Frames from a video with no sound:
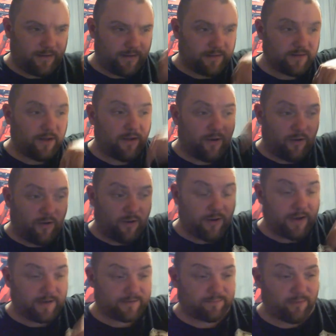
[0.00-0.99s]
It's like,
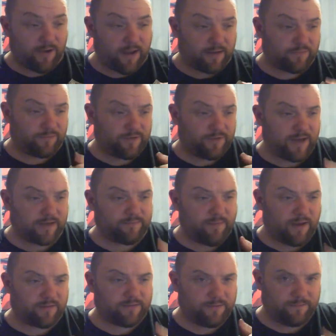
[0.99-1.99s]
it's my actual chest
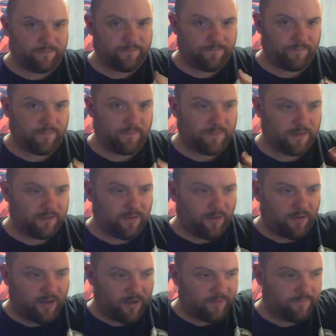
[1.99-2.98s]
muscle. It's
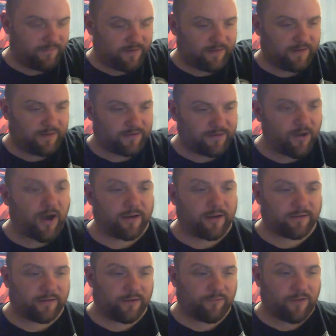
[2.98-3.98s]
not like... It's not
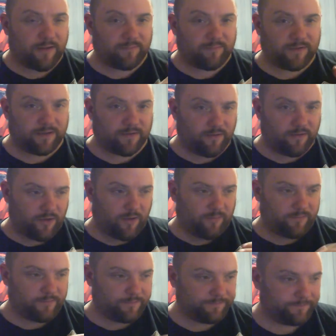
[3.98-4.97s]
under the ribs. It's on top
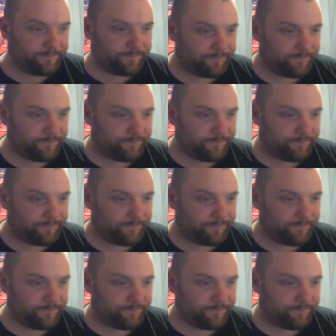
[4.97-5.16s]
of them.